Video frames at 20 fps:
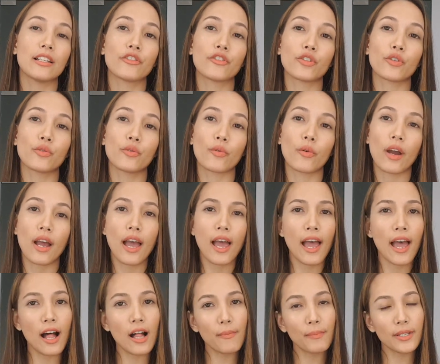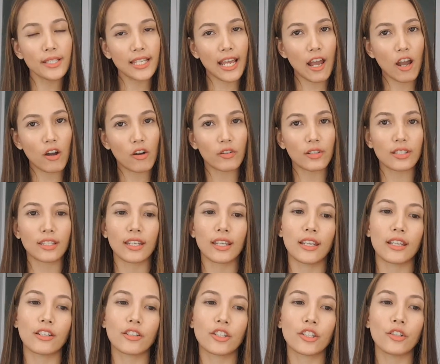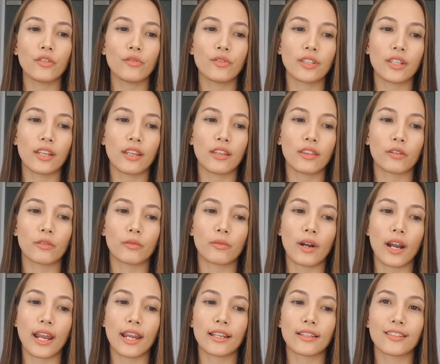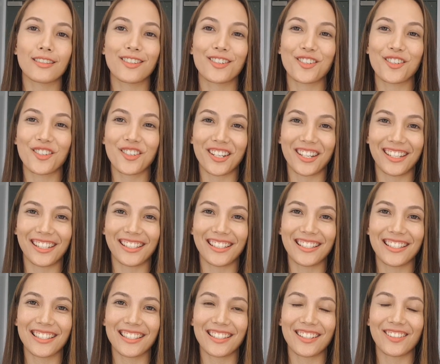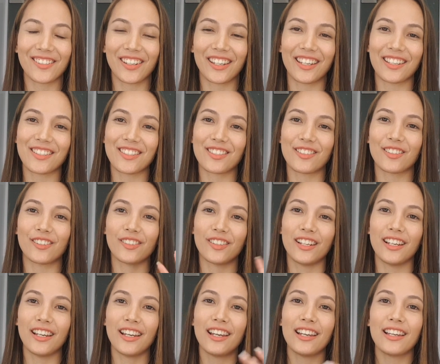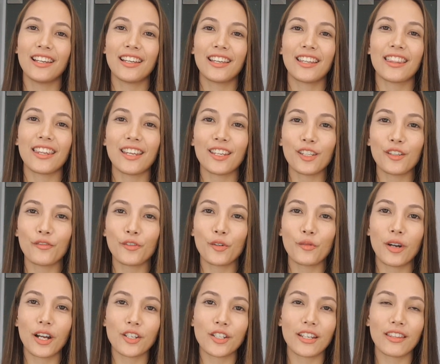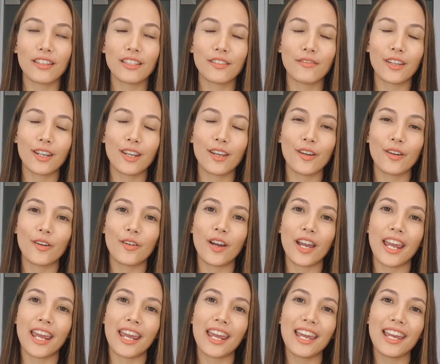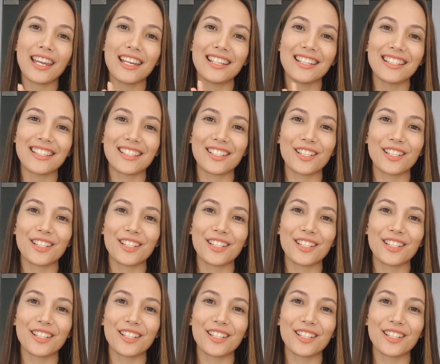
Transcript: to help us out in choosing the right shades. Okay, so thank you for watching this video, and